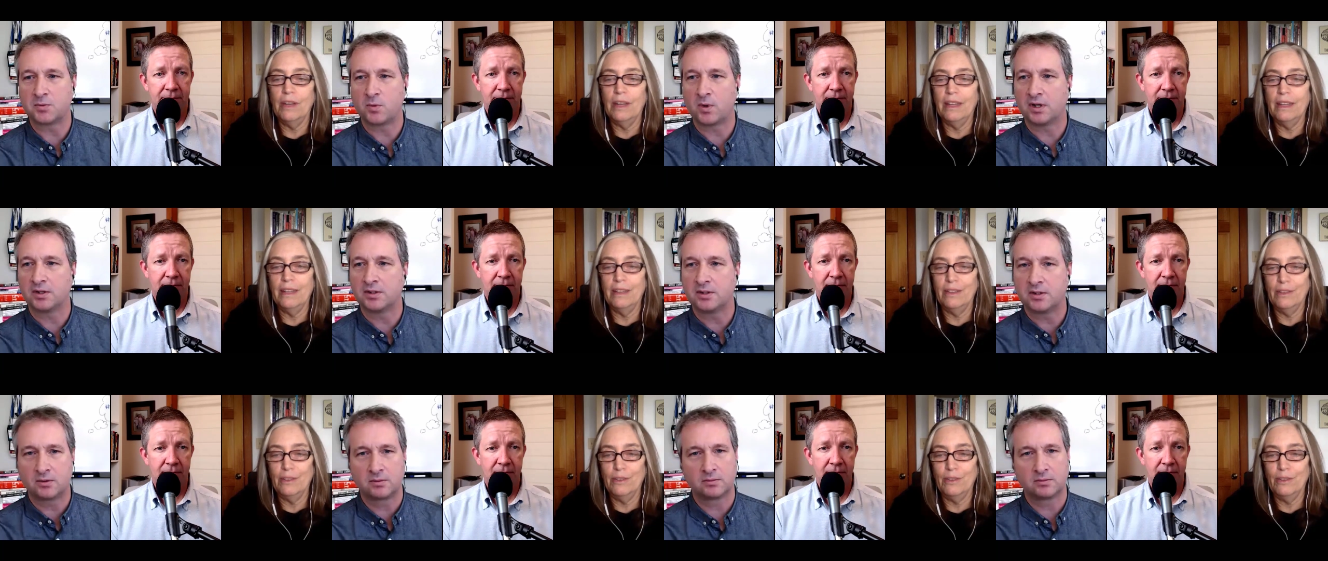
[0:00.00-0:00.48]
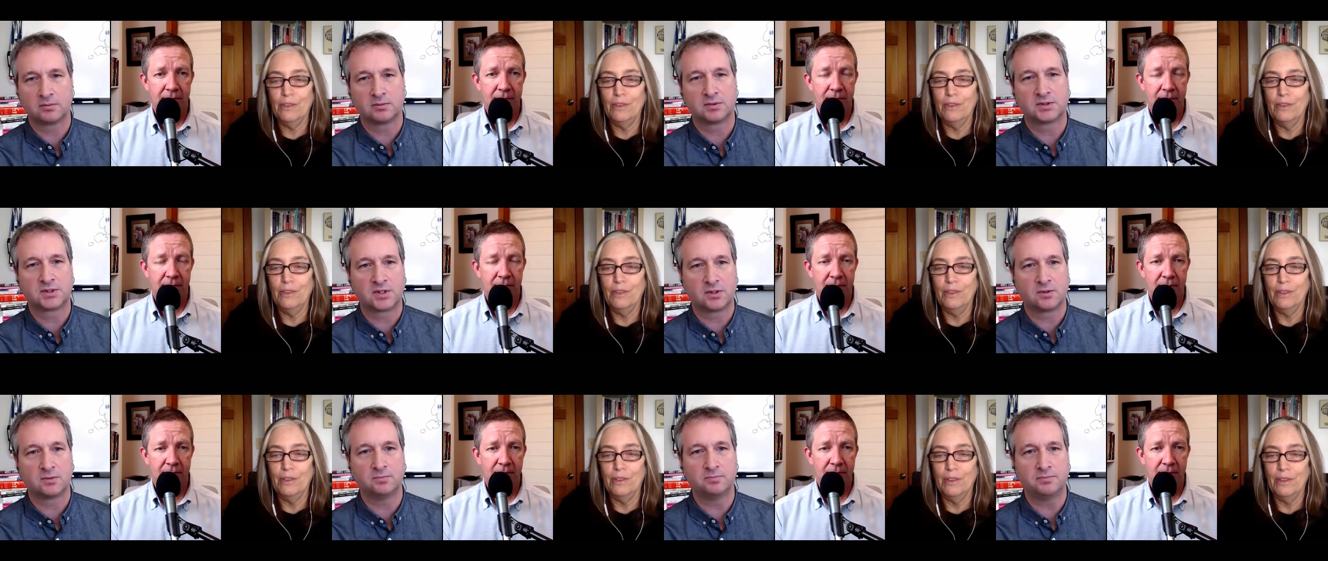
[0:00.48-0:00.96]
Speaker 1: well. You're,
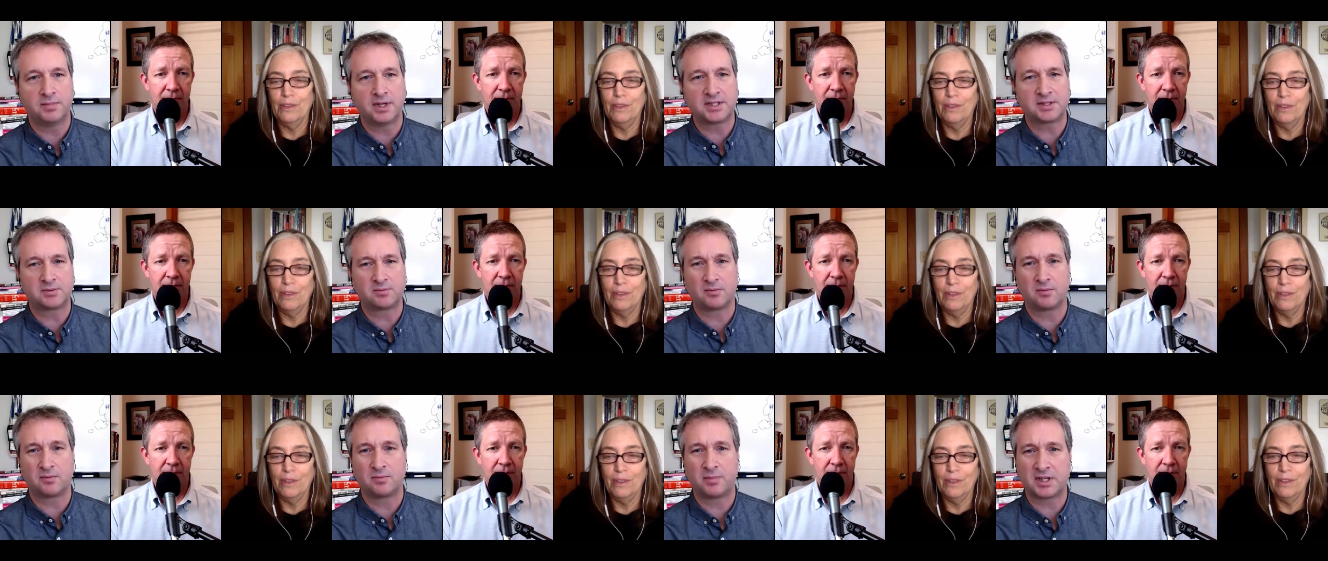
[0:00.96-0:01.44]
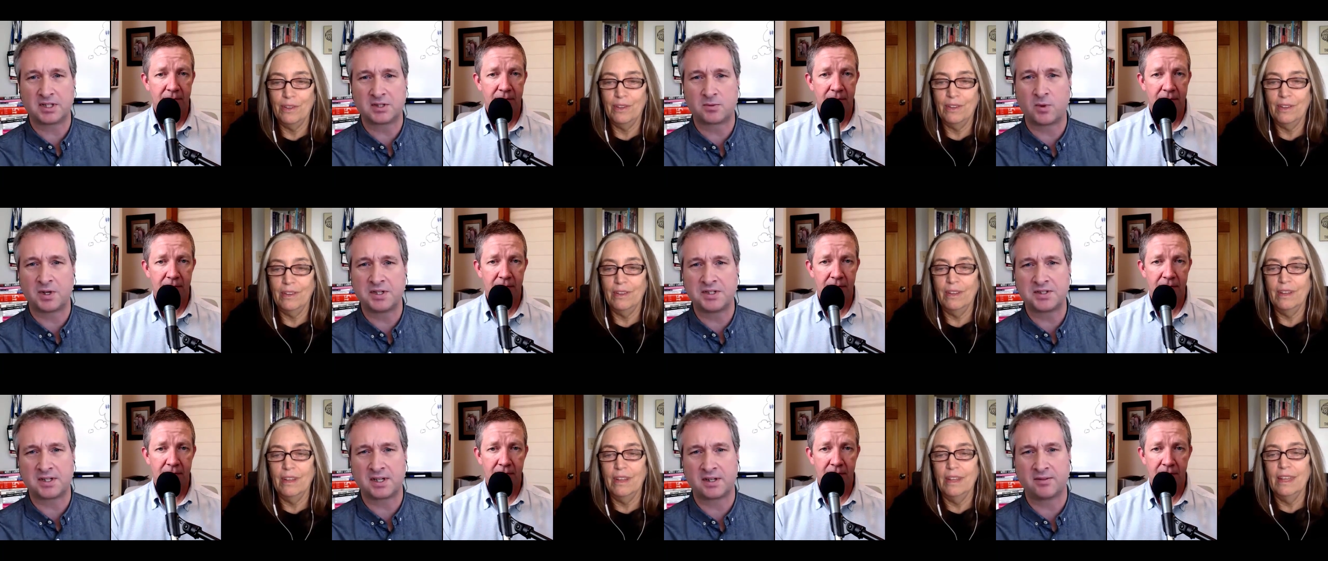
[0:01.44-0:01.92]
so best best
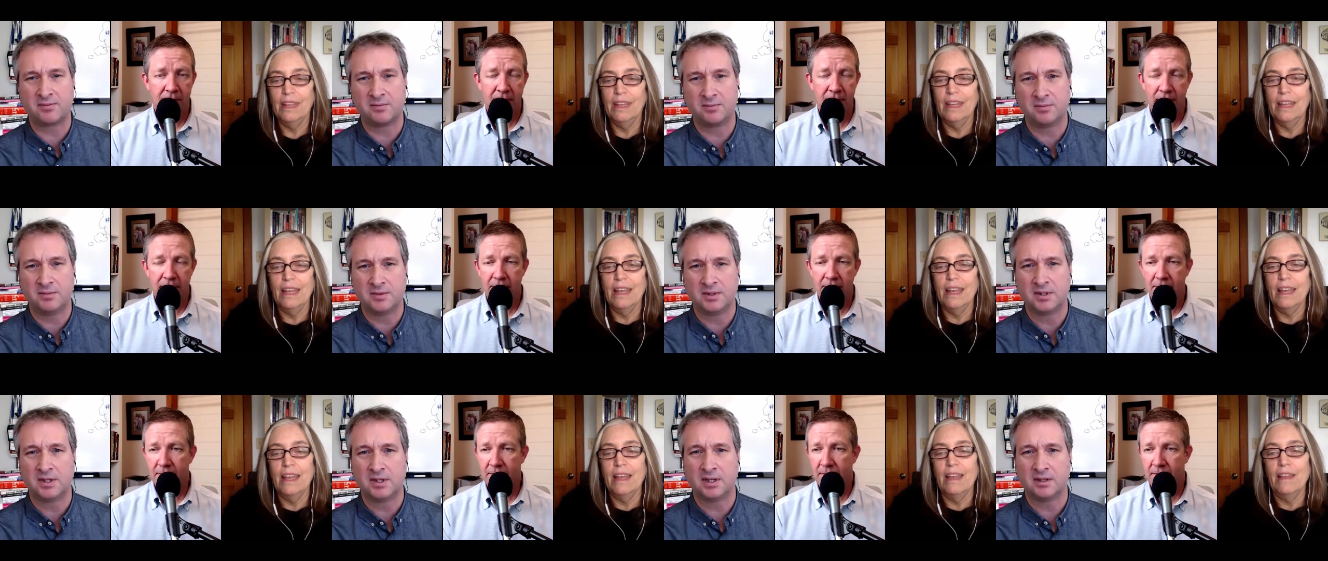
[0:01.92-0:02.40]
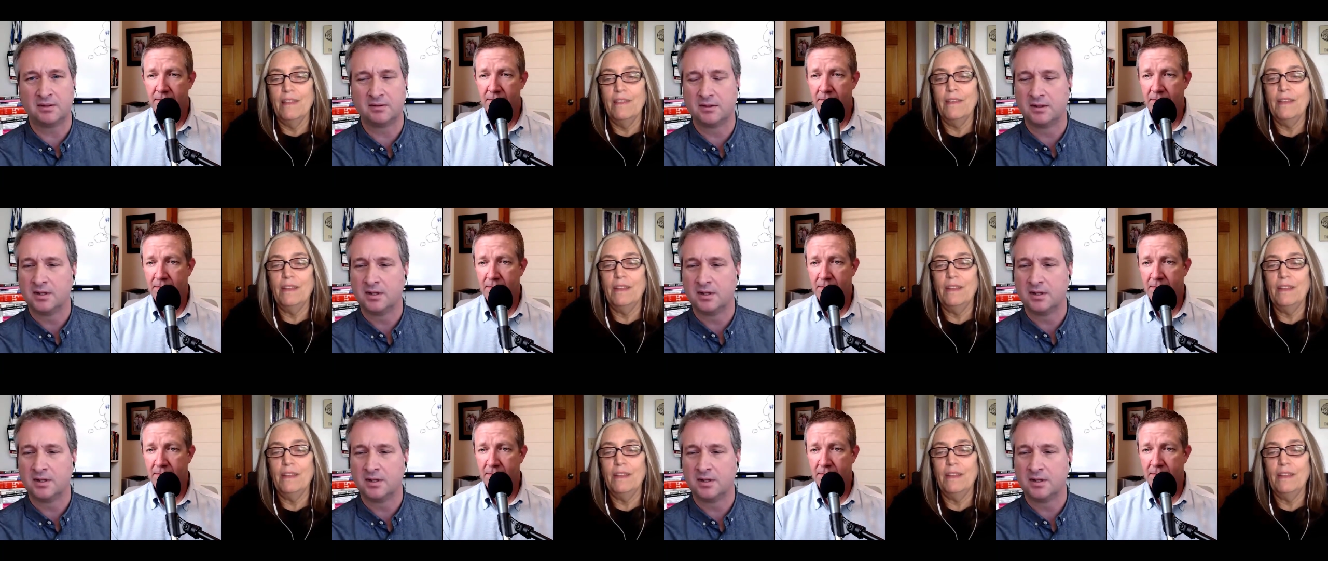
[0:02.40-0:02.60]
ways to yeah.